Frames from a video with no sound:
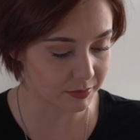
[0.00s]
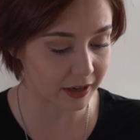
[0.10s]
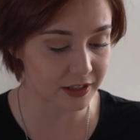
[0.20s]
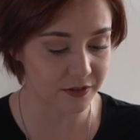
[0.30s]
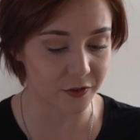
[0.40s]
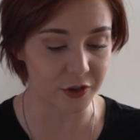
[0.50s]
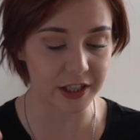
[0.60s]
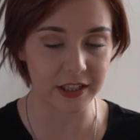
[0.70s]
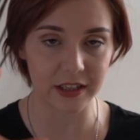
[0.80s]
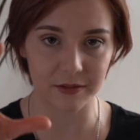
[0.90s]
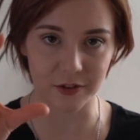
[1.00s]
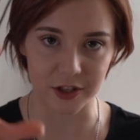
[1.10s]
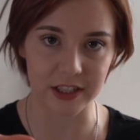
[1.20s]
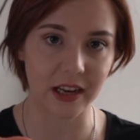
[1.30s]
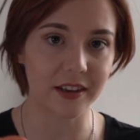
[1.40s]

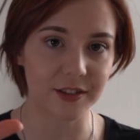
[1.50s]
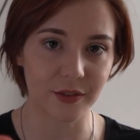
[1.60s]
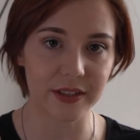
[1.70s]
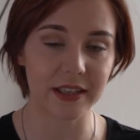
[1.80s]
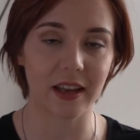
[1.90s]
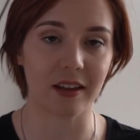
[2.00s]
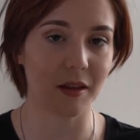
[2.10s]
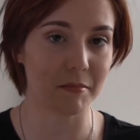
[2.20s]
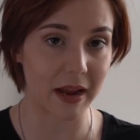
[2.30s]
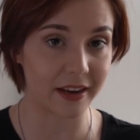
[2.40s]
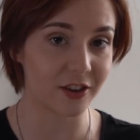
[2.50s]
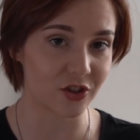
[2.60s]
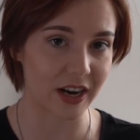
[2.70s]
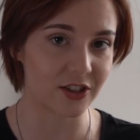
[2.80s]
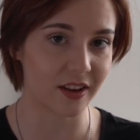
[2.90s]
Fujisan is obviously like the main
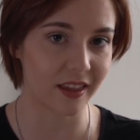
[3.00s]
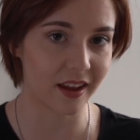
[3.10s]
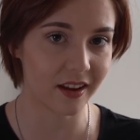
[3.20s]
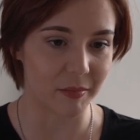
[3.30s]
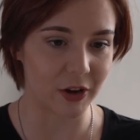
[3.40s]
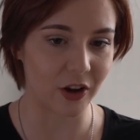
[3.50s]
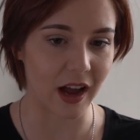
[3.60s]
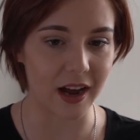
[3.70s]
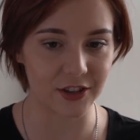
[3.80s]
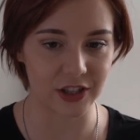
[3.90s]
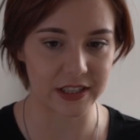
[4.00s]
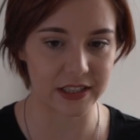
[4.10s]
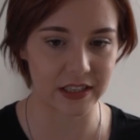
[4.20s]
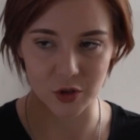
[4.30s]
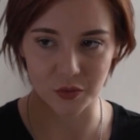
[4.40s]
attraction there, but you can't
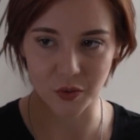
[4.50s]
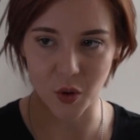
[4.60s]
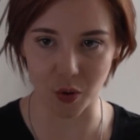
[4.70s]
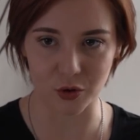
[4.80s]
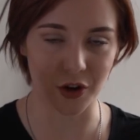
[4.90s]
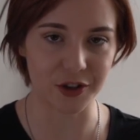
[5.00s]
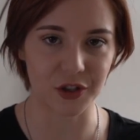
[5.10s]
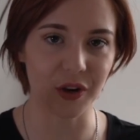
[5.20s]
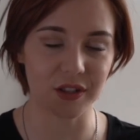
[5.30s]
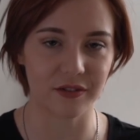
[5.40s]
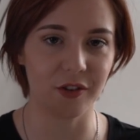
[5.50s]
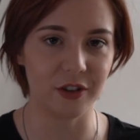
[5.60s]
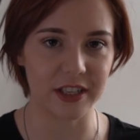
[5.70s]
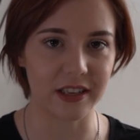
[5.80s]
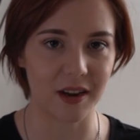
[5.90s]
just do all drone shots of
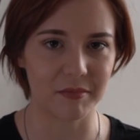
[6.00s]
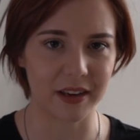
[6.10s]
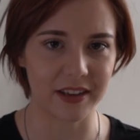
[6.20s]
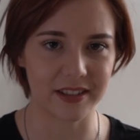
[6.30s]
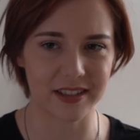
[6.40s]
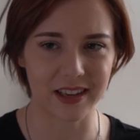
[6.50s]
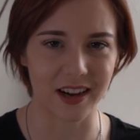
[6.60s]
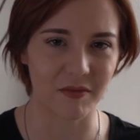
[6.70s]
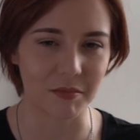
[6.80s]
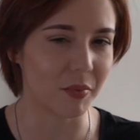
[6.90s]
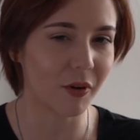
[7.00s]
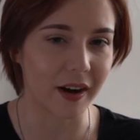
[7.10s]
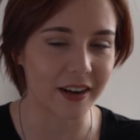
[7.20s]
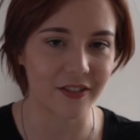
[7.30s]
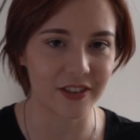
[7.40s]
Fujisan because it's kind of
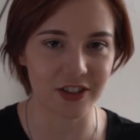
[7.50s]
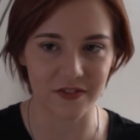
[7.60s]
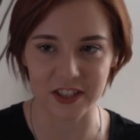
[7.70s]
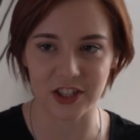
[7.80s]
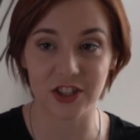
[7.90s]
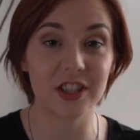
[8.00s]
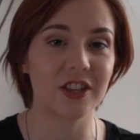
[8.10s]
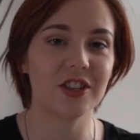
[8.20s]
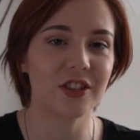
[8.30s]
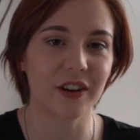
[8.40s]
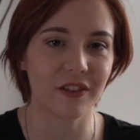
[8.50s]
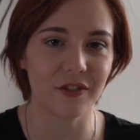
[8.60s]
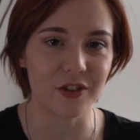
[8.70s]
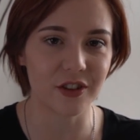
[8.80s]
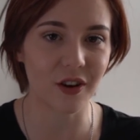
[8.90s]
boring if it's just, you're just looking at
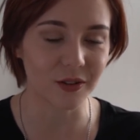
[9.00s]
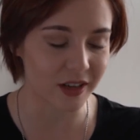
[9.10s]
Fuji the whole